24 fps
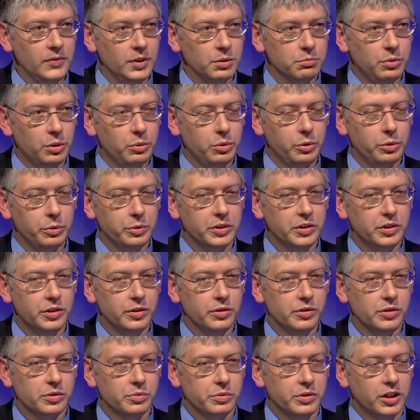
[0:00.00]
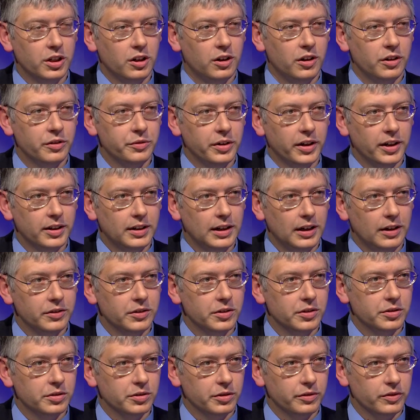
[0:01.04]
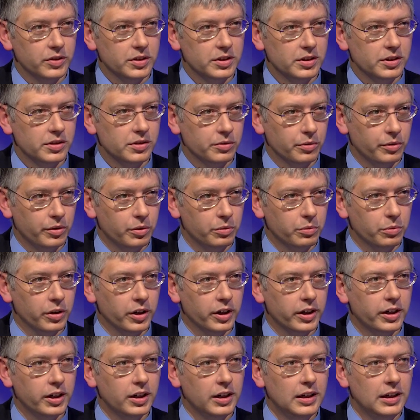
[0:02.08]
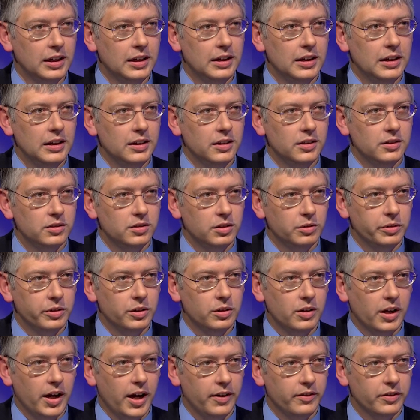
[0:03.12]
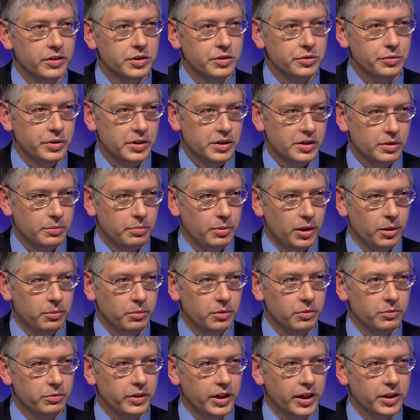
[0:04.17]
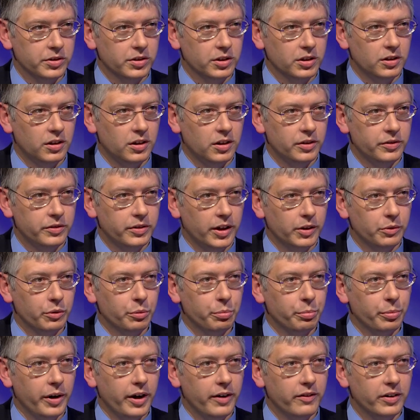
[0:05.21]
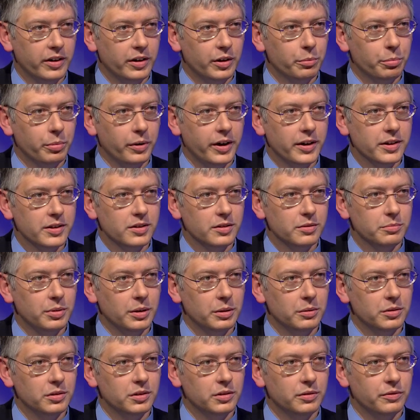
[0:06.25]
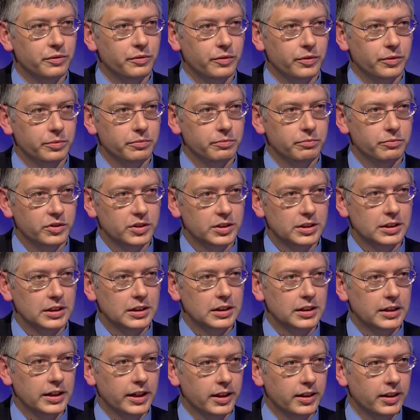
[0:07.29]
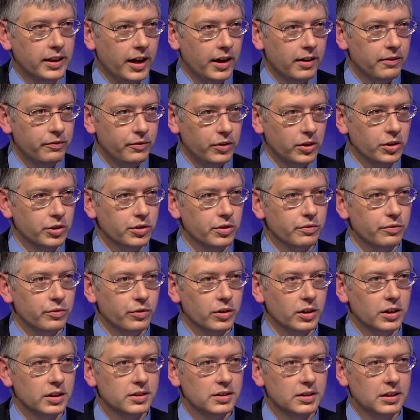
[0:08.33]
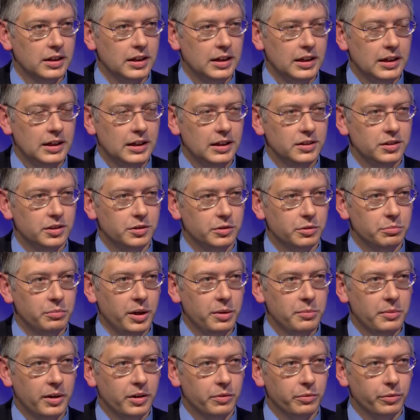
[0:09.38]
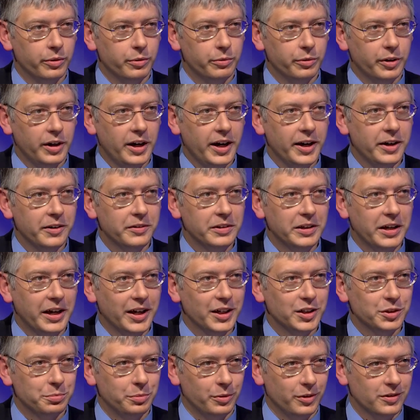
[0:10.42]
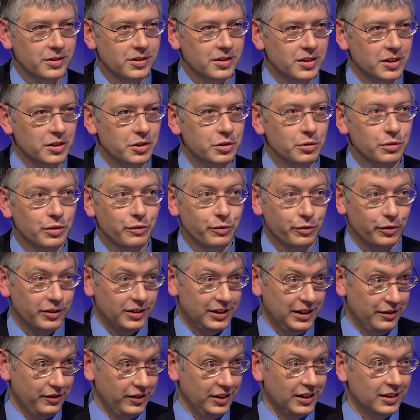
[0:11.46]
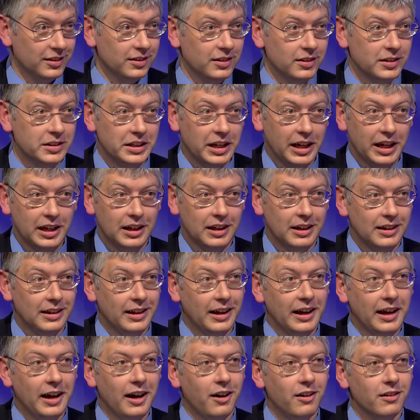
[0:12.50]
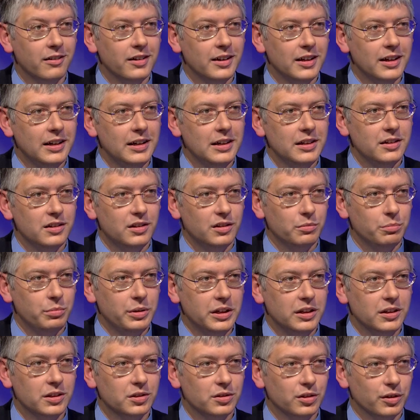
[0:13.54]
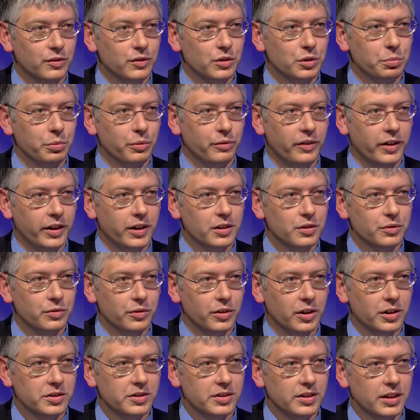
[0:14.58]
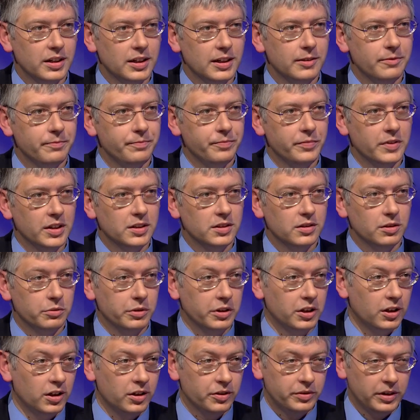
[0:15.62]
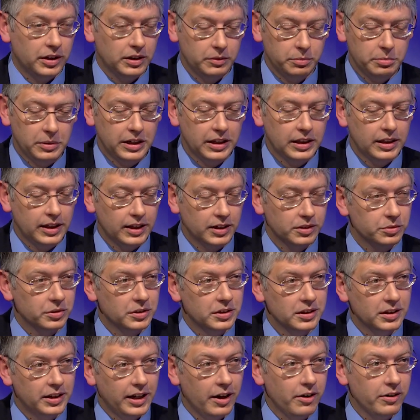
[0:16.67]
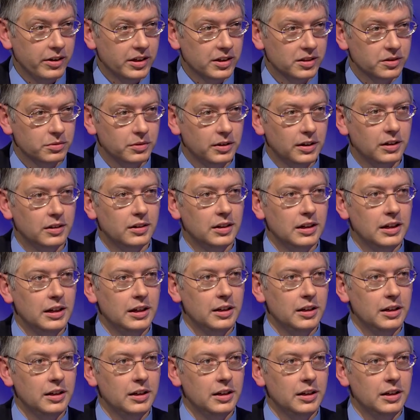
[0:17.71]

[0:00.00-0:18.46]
But what we do is we contract out the services or the work. So we don't have a streets department. We actually contract with private enterprise to be able to facilitate that function for us. So in my mind, we're hiring the experts that do it for a living, day in and day out, to be the service providers for our city. And so we contract many things with the county as well.